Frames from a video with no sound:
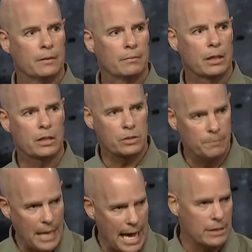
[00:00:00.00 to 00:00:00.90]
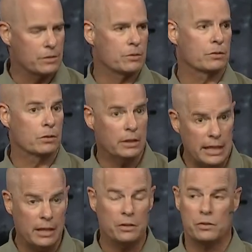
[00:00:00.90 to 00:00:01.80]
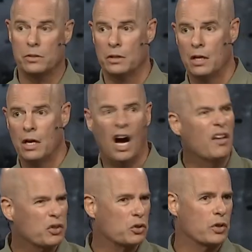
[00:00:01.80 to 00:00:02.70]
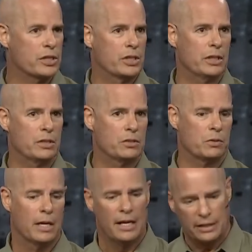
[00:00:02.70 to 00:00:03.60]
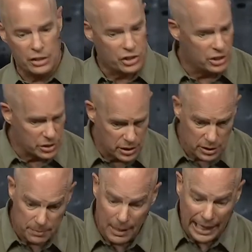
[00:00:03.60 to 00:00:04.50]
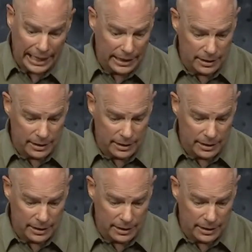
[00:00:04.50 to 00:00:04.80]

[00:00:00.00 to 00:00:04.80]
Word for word: because of pastors or leaders or other Christians or decisions made.